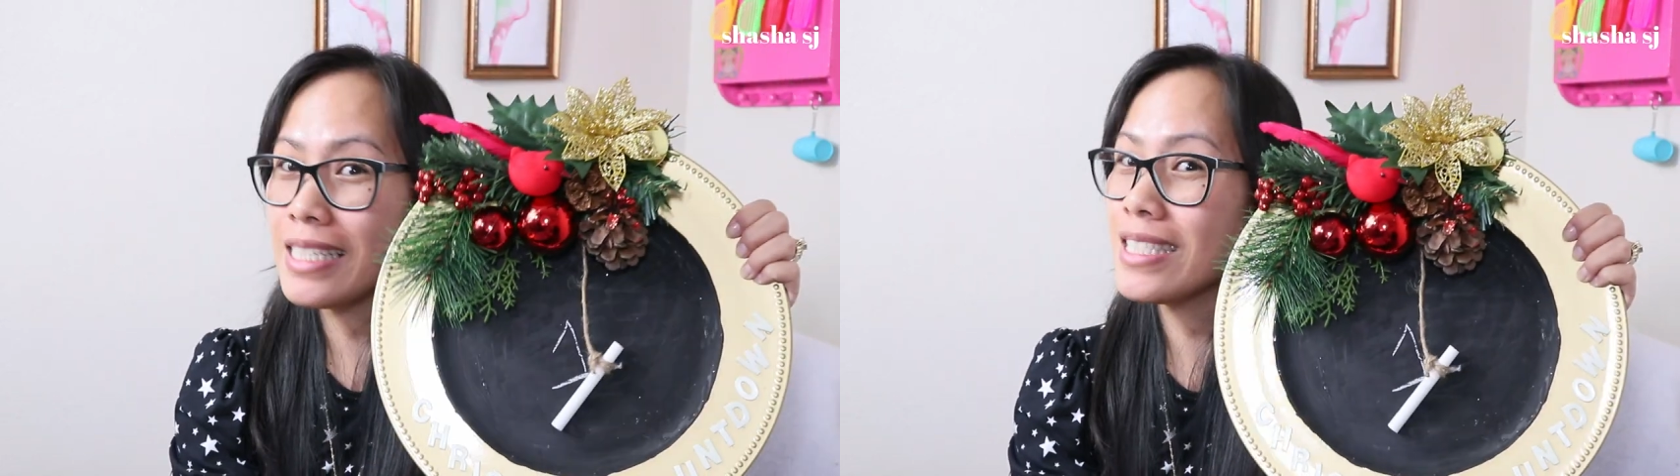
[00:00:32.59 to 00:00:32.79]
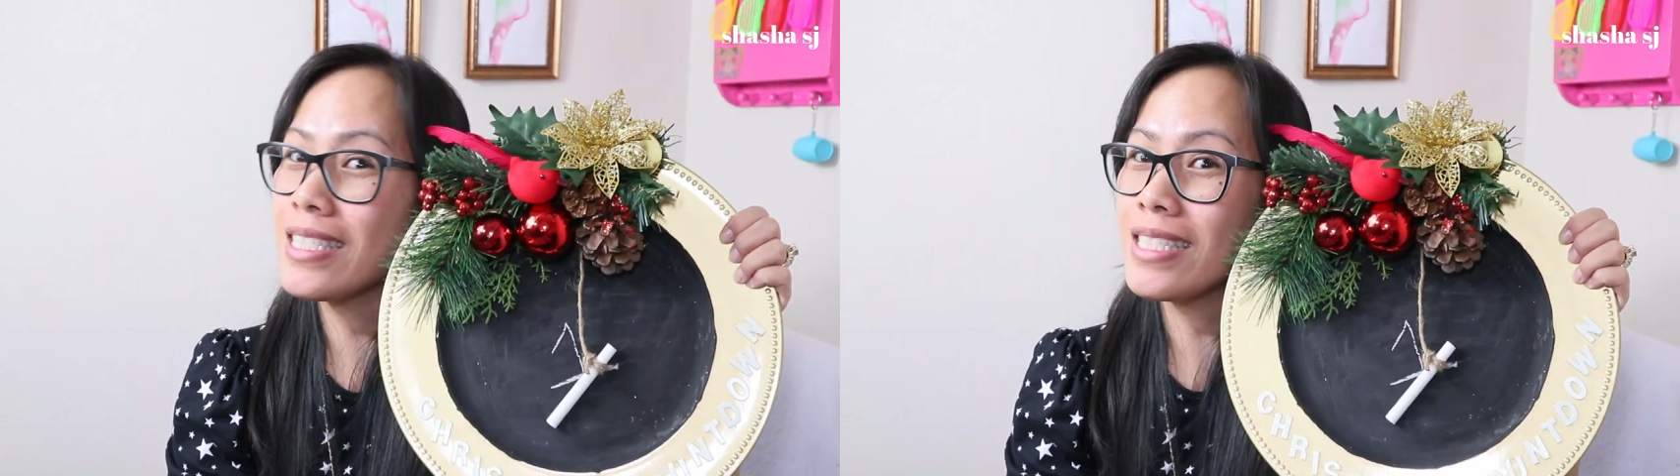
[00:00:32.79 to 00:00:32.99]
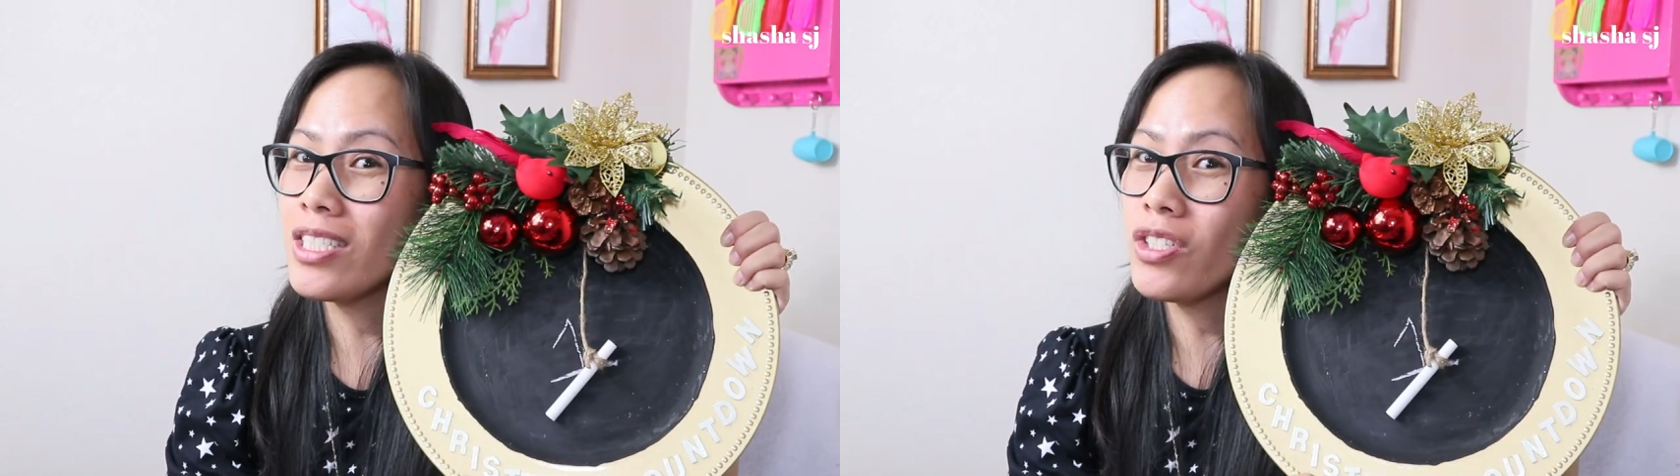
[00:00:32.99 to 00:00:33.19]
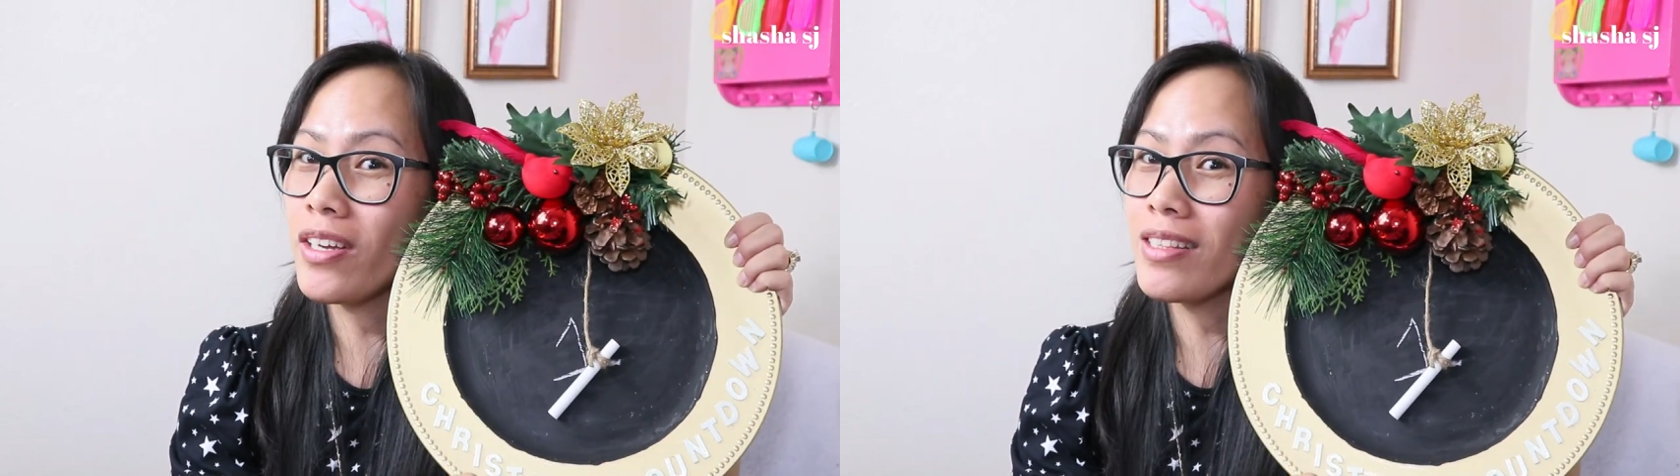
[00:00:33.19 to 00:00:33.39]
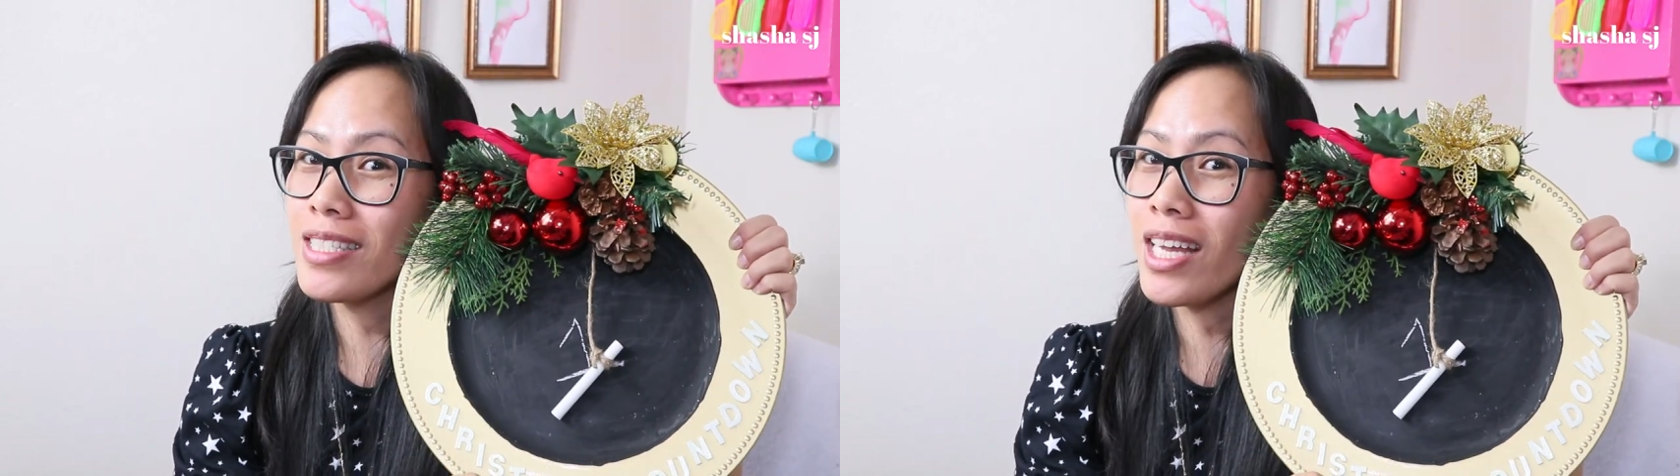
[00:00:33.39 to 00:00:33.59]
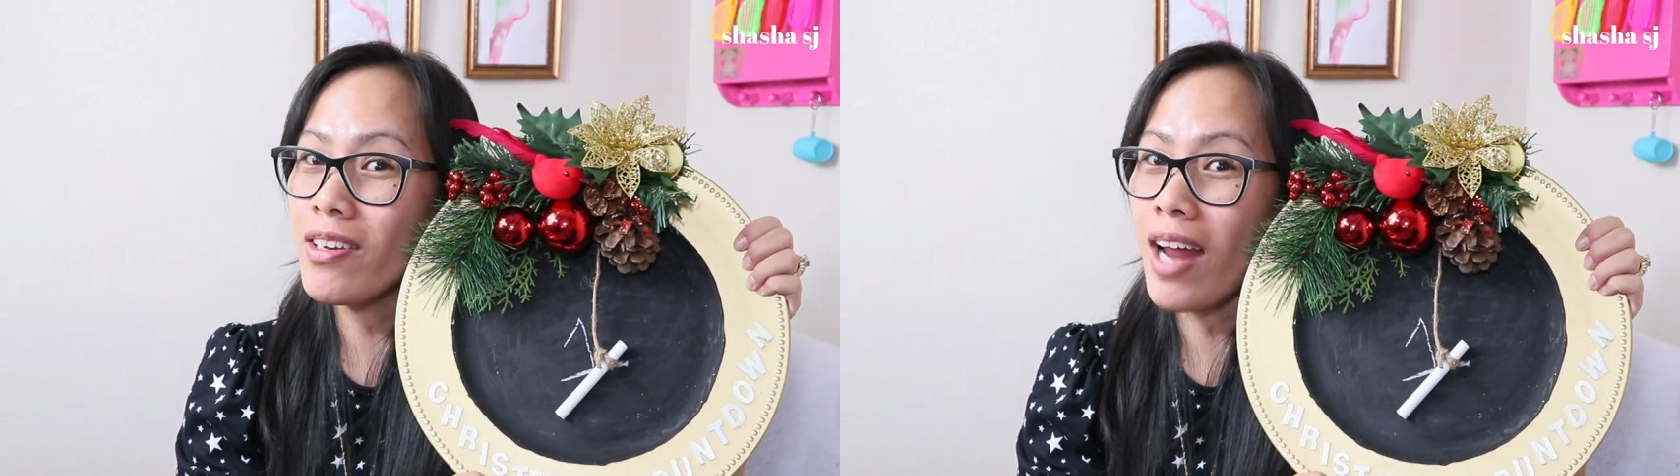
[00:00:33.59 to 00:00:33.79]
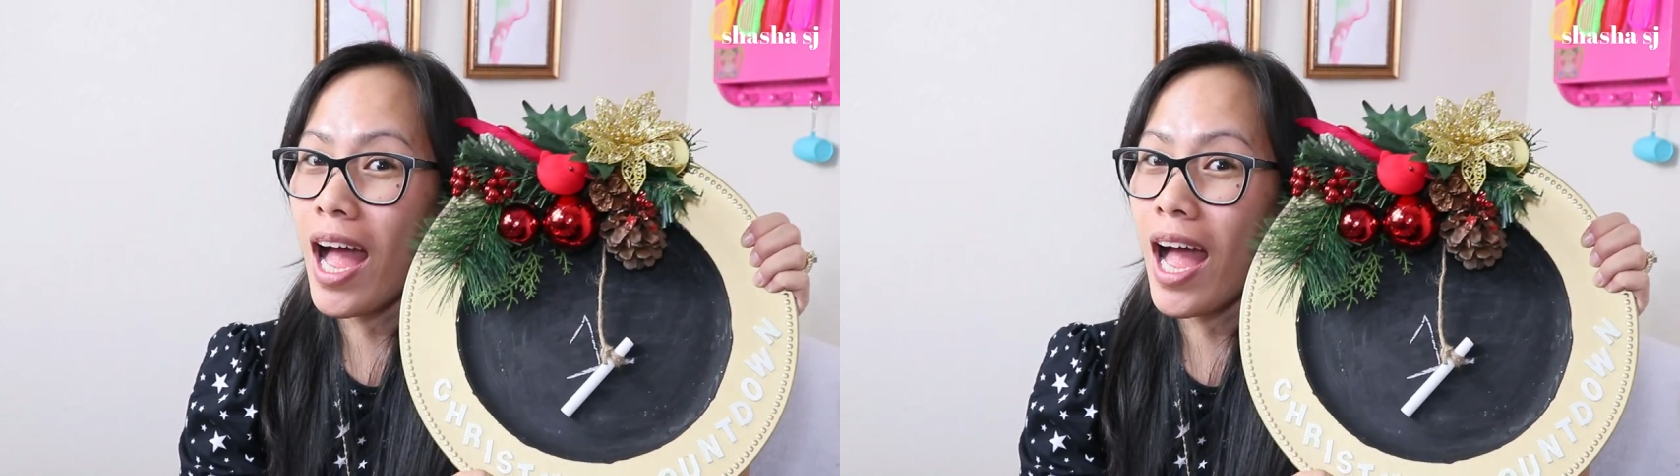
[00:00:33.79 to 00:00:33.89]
let's check this out,